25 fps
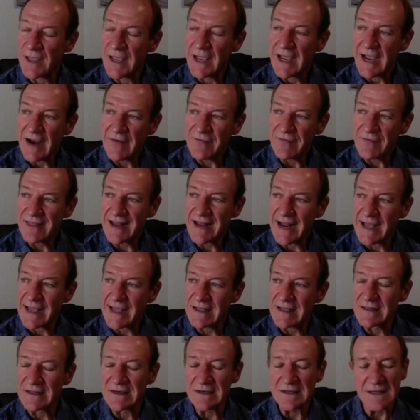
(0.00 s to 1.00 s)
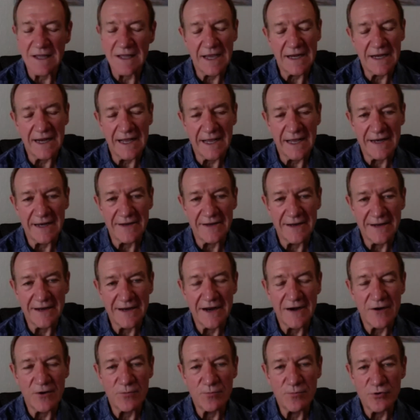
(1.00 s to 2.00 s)
after that I get a little lightheaded, and I
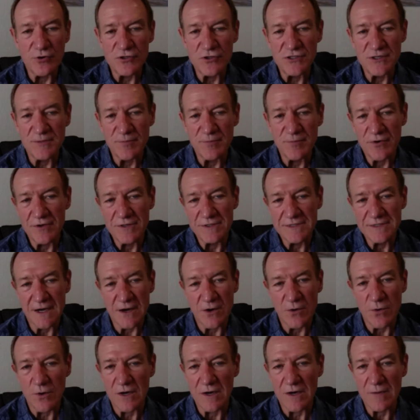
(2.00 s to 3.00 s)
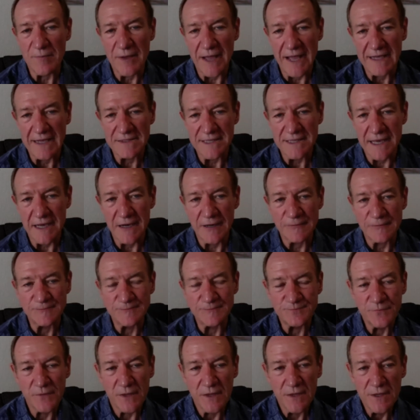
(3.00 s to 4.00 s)
don't push it because I don't want to pass out.
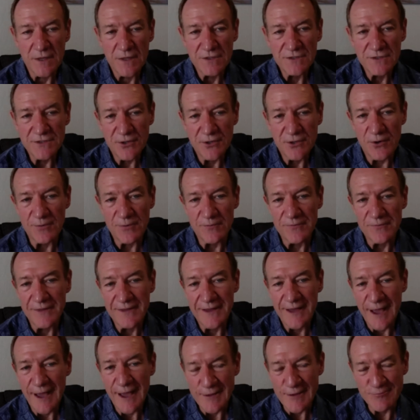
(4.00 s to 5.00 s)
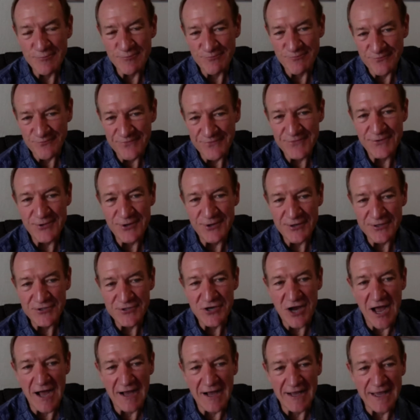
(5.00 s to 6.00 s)
So I took
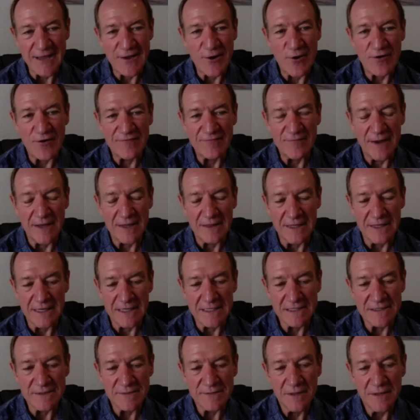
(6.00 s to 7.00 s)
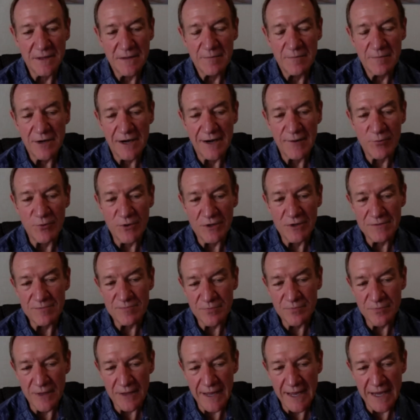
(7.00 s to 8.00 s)
jogging off my list, but I will
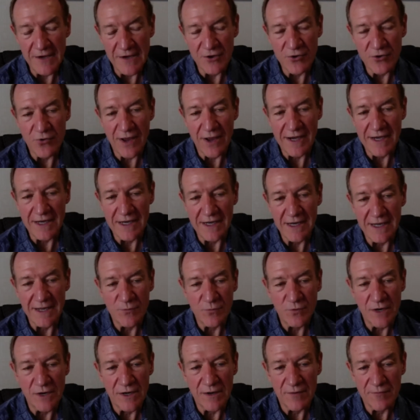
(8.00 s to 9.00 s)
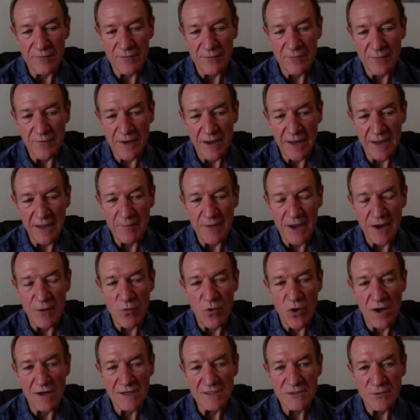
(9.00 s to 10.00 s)
integrate it in my
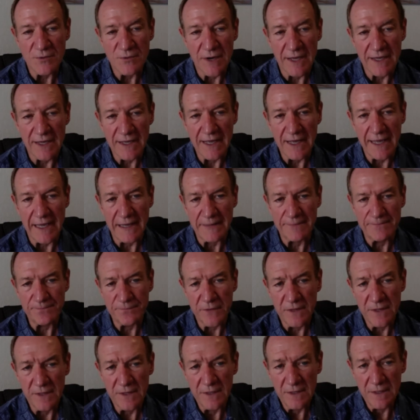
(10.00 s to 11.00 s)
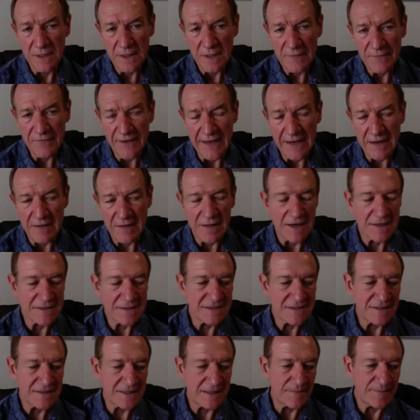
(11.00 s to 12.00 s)
walks when I can. If I had a lot of
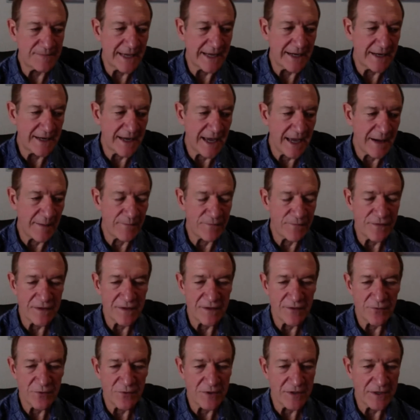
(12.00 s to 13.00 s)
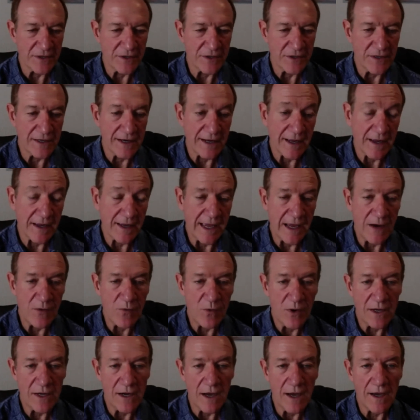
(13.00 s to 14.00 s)
sleep that night, I'm feeling really good, I go, yeah,
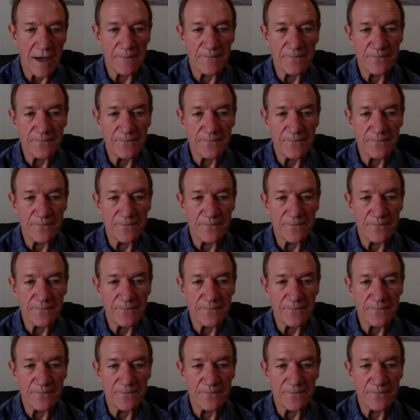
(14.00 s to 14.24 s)
why not?